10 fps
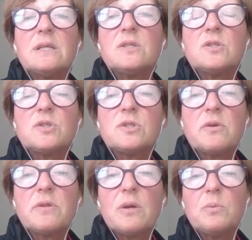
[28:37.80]

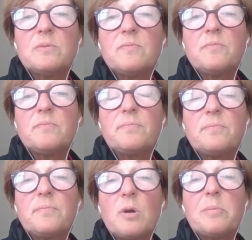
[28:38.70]
So they would
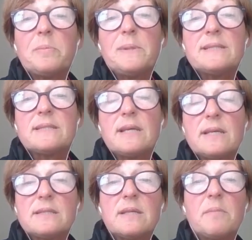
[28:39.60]
probably
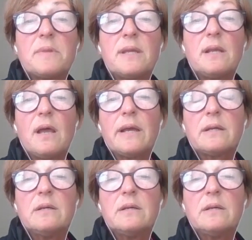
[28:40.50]
say something like